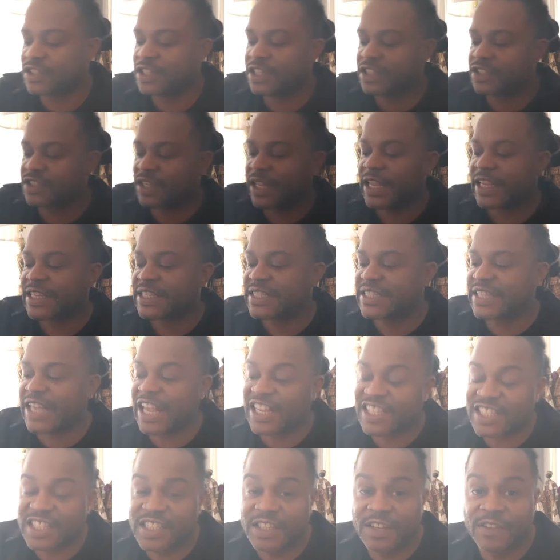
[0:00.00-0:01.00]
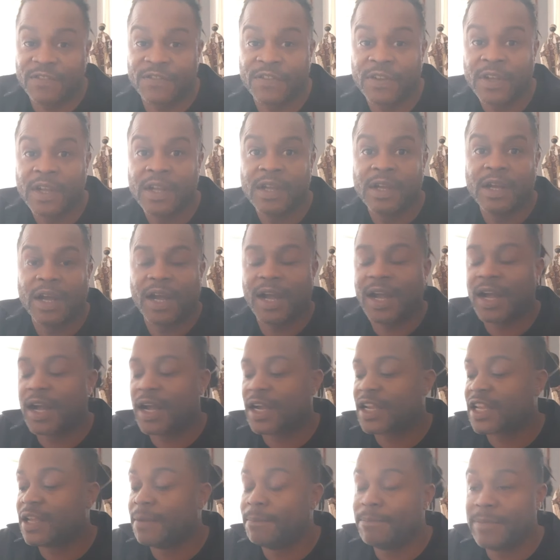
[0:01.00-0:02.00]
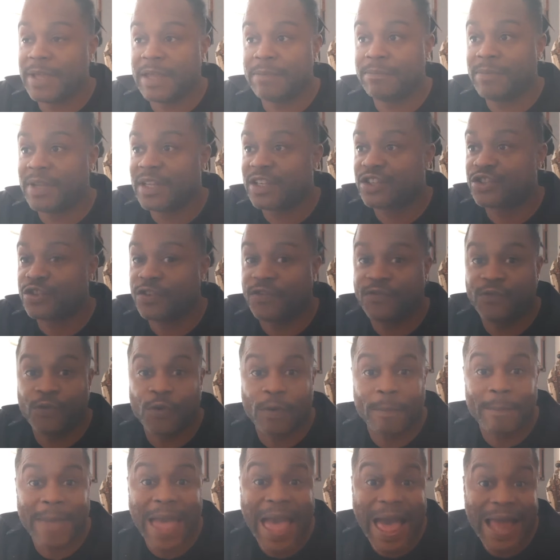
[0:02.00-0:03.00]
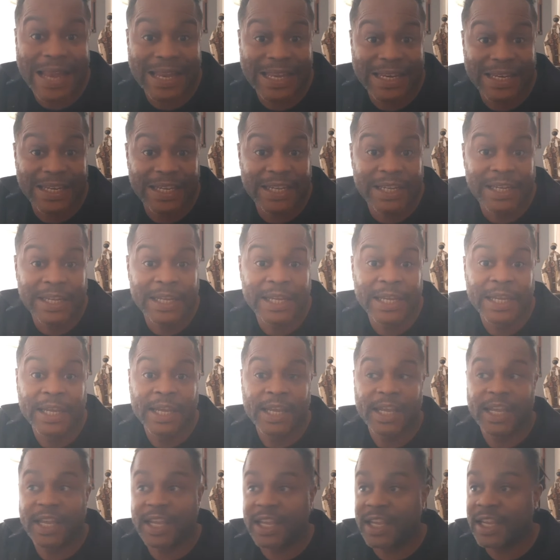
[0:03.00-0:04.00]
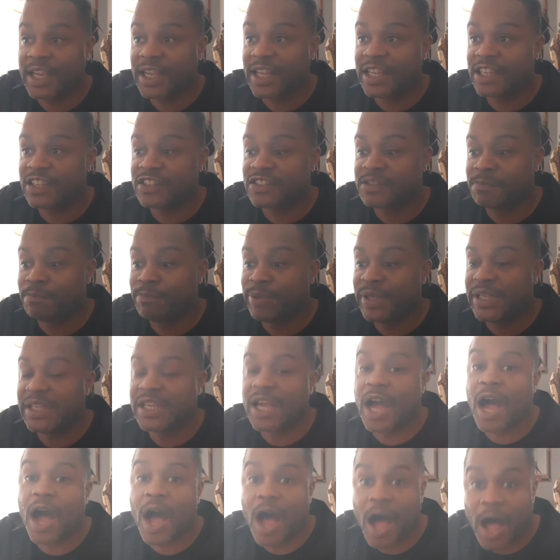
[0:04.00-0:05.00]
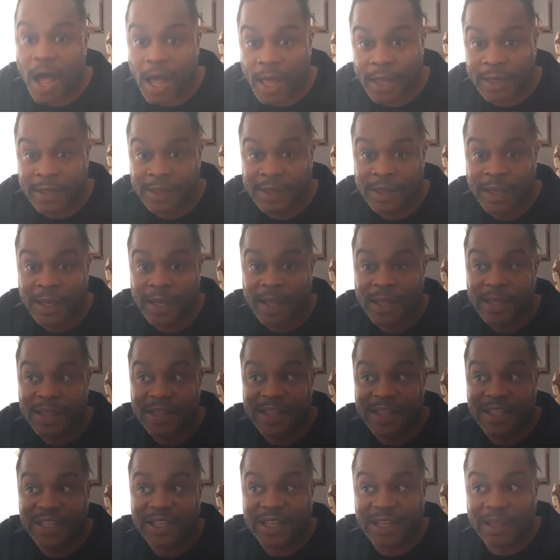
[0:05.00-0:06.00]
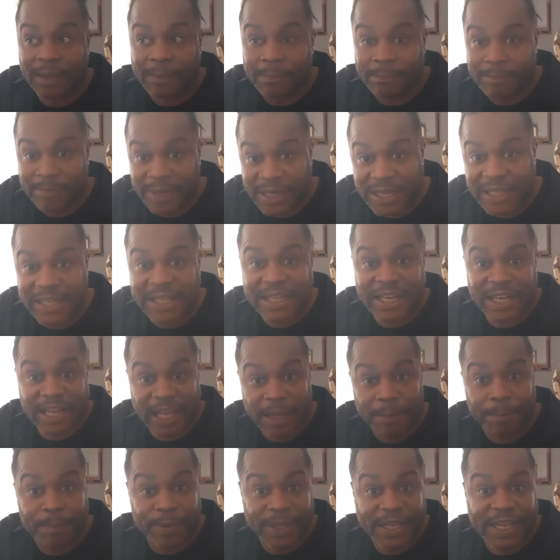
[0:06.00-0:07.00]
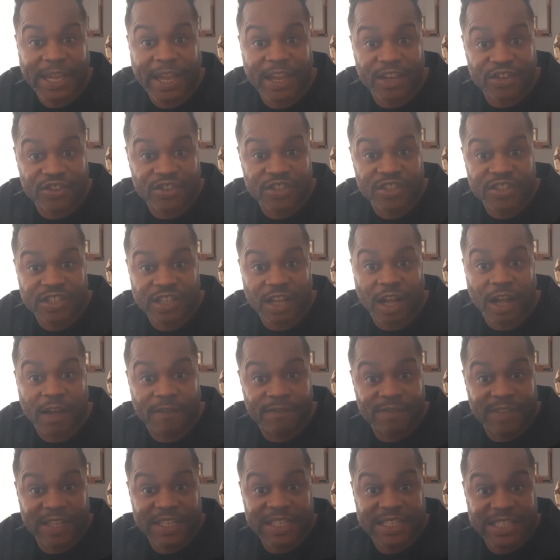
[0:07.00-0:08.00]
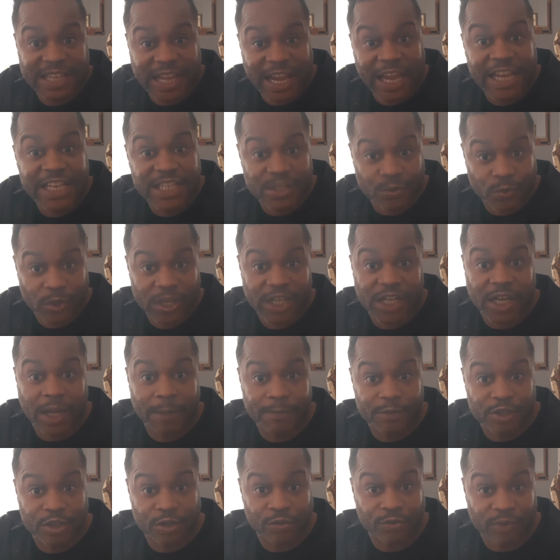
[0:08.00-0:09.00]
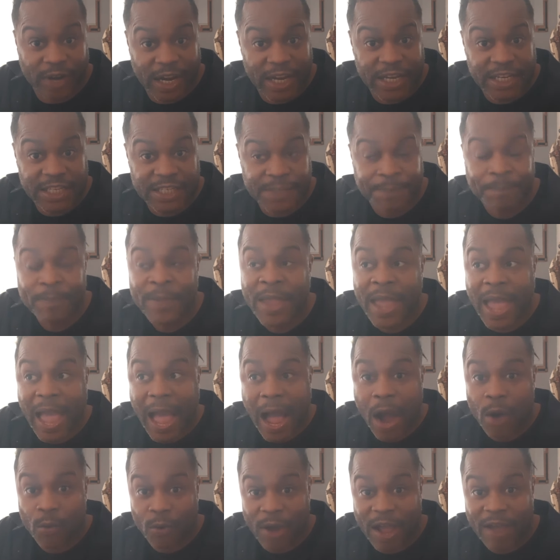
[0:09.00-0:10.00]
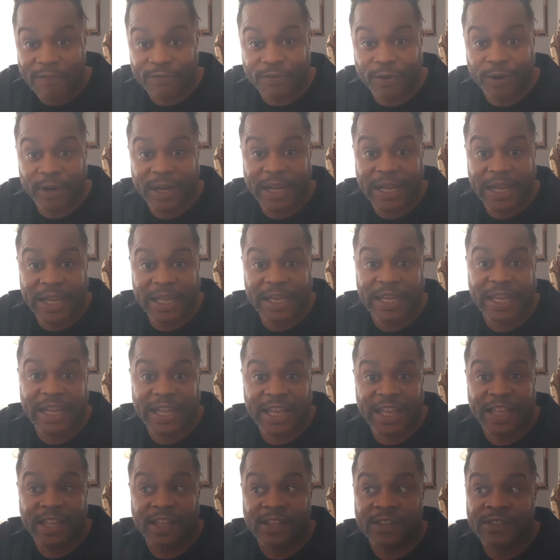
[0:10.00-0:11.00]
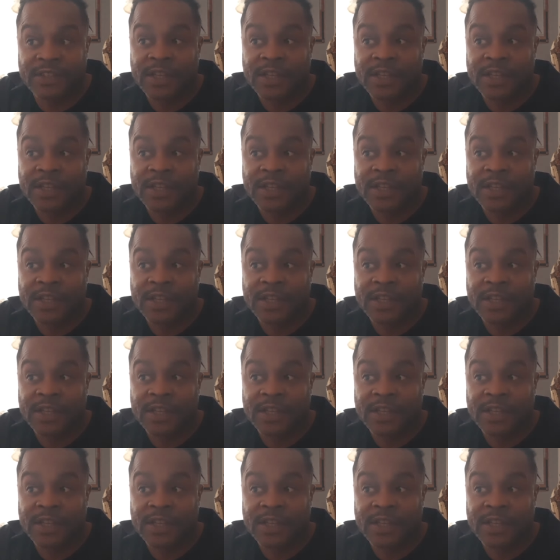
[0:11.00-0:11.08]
excessive commitment to formality is beyond the immediate implications of this case when it comes to race. However, it is